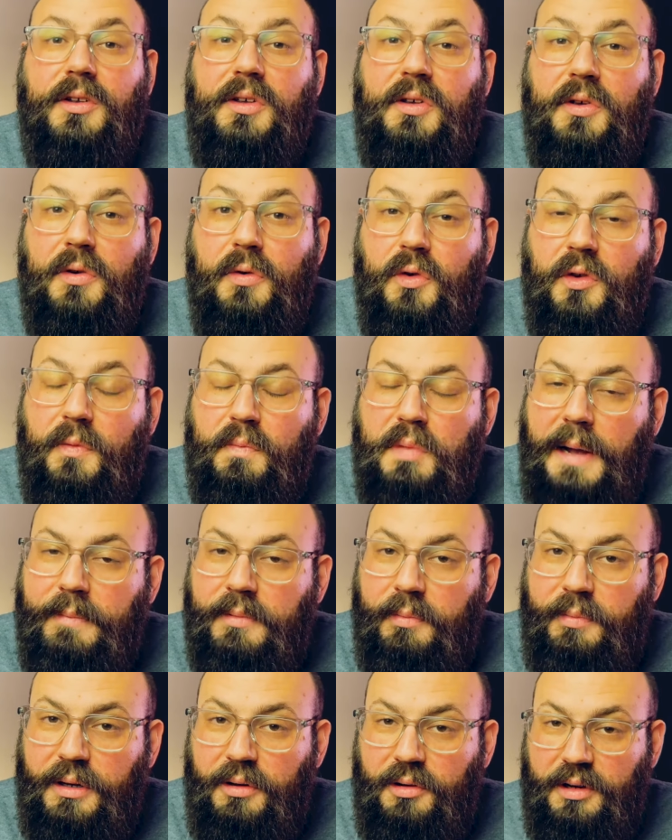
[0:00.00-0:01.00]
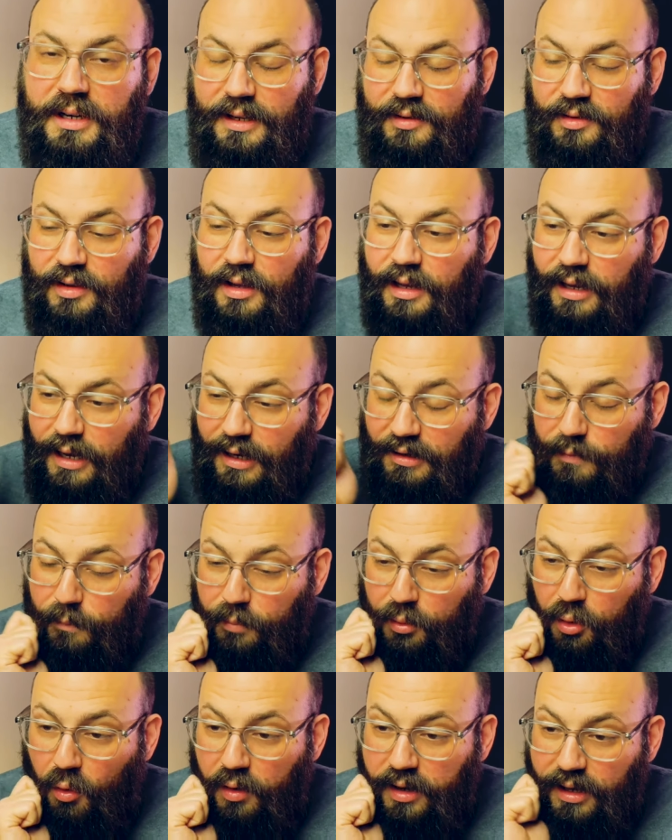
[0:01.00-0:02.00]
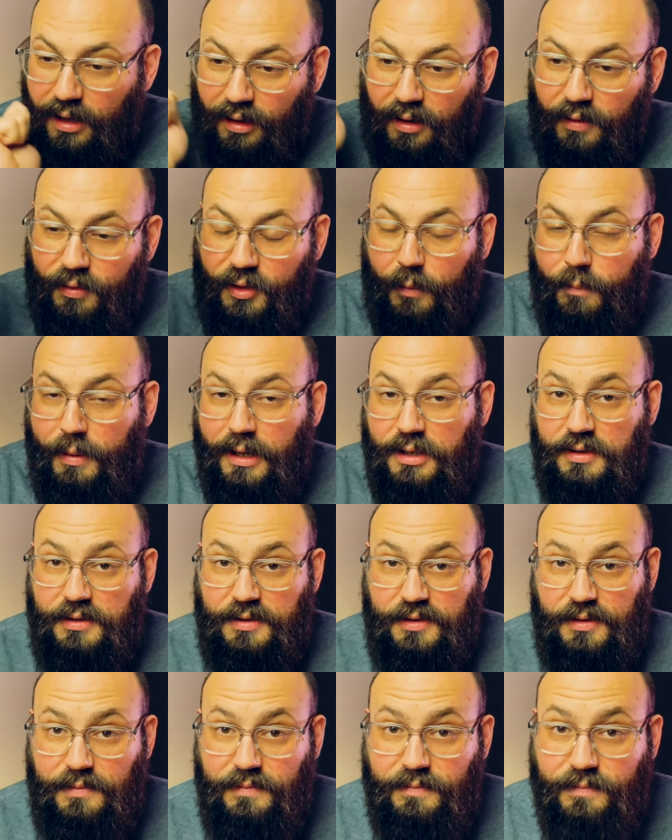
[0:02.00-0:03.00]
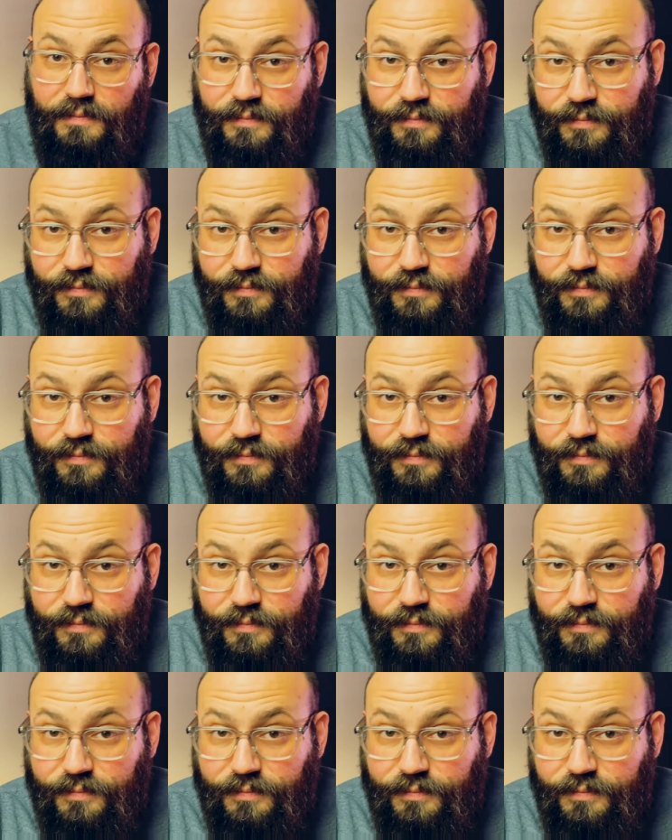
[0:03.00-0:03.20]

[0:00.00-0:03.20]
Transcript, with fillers: to use probabilities in deploying their pitches.